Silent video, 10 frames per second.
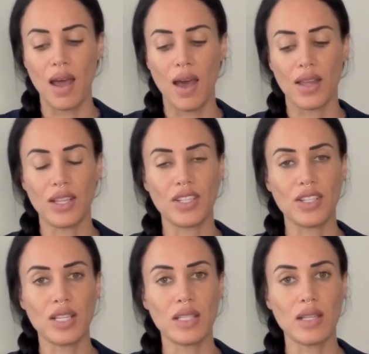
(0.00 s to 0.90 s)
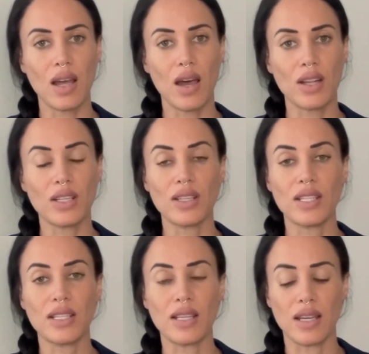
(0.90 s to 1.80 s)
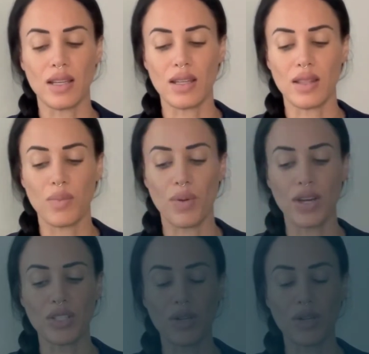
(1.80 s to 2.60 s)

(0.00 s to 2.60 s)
It's just, the pressure